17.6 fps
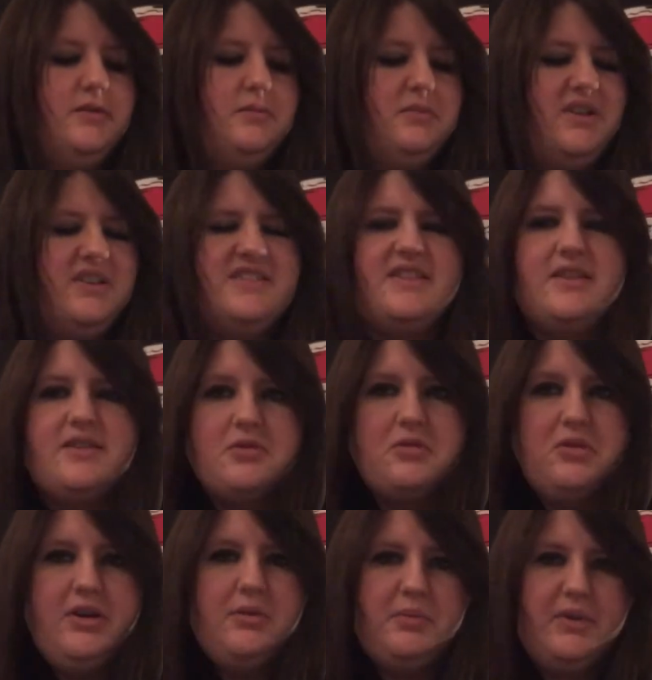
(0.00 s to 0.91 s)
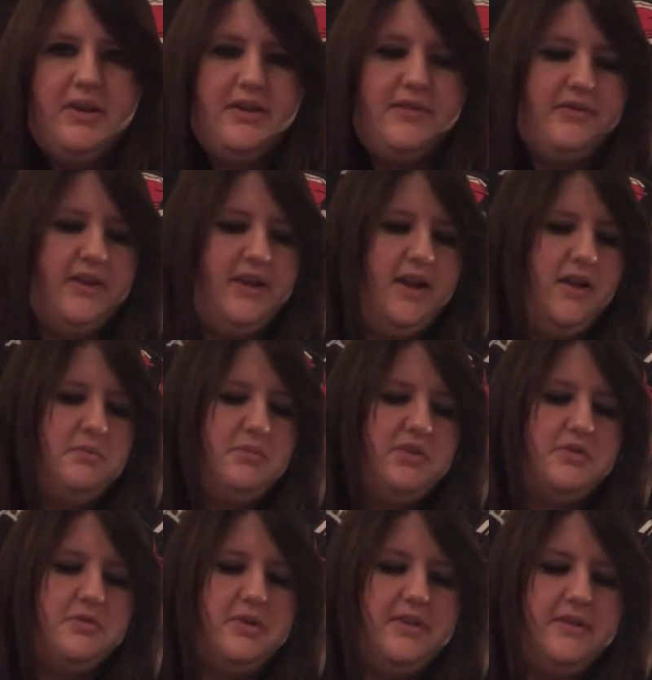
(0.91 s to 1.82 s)
because there's quite a bit of a gap
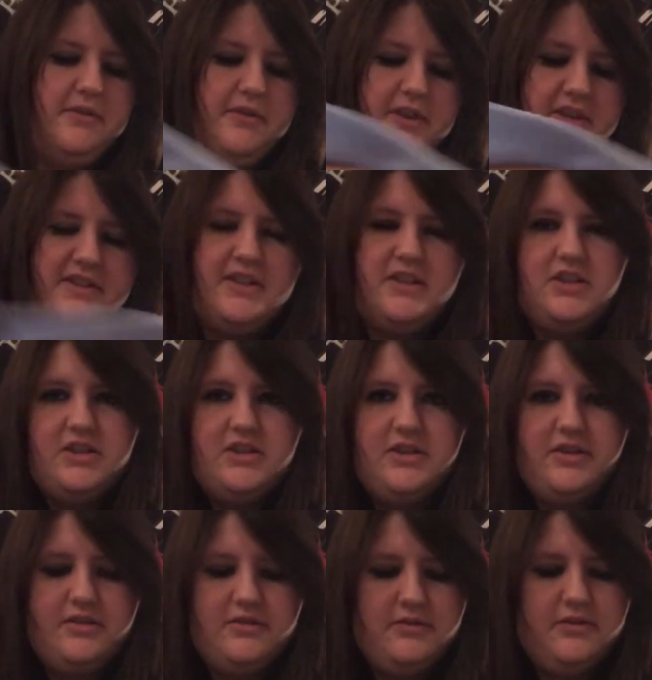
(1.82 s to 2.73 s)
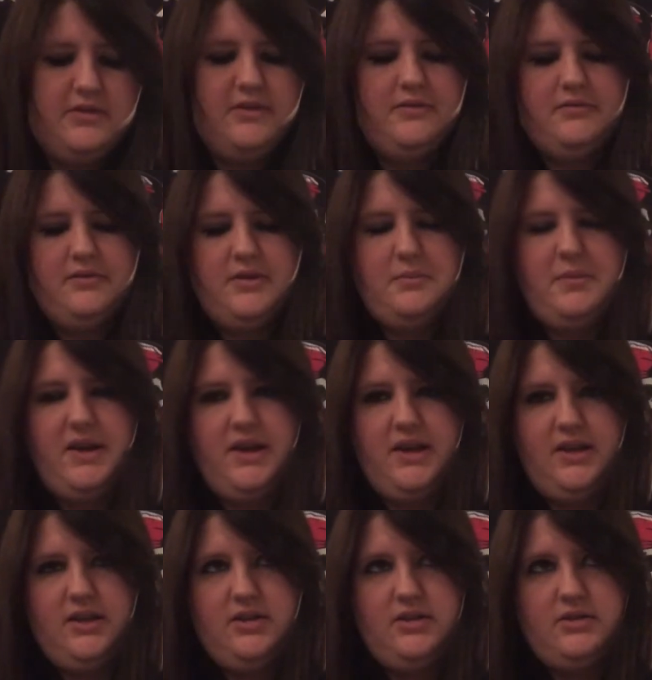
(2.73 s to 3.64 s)
between the first session and
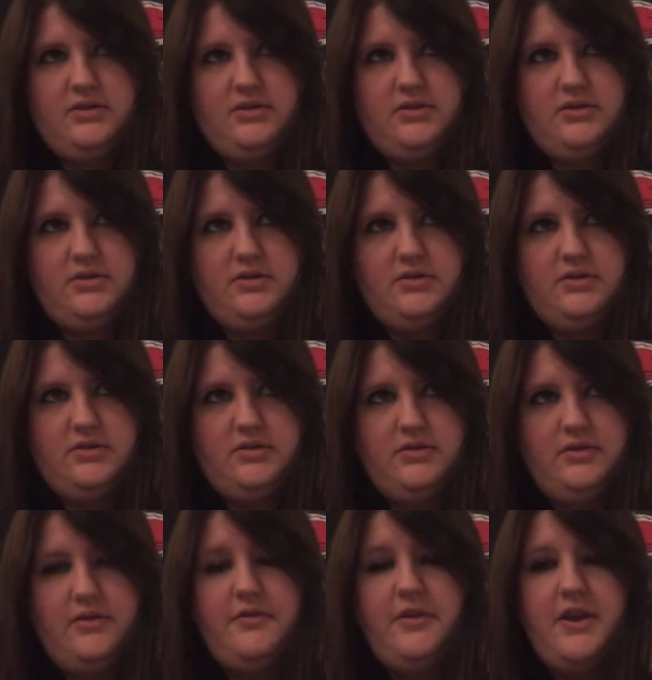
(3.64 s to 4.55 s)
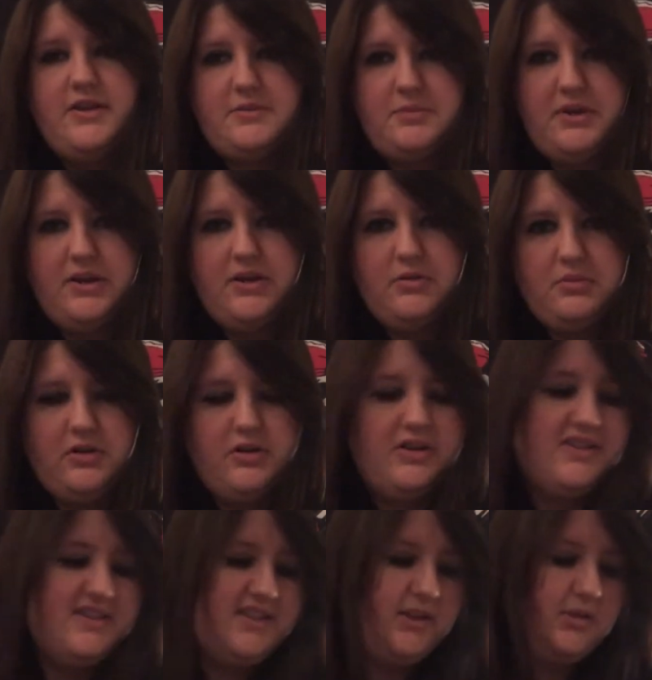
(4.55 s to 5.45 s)
the first part of the book
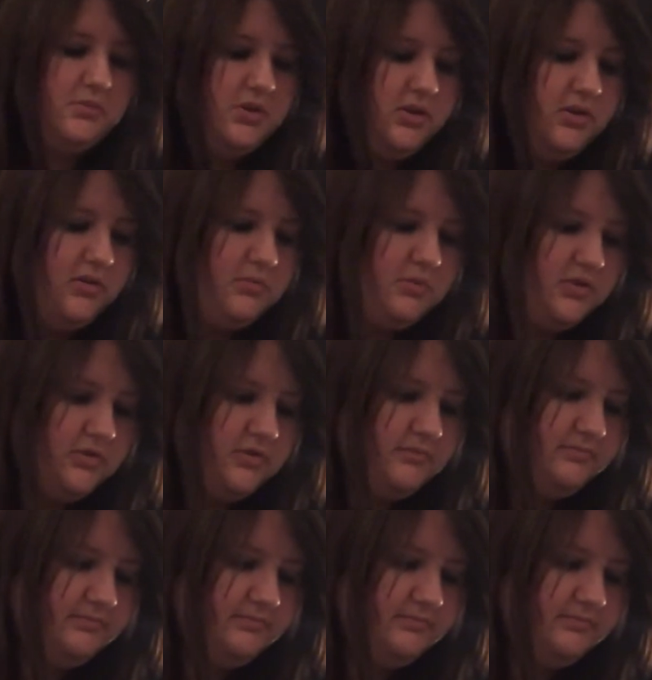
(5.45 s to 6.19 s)
and the second part of the book.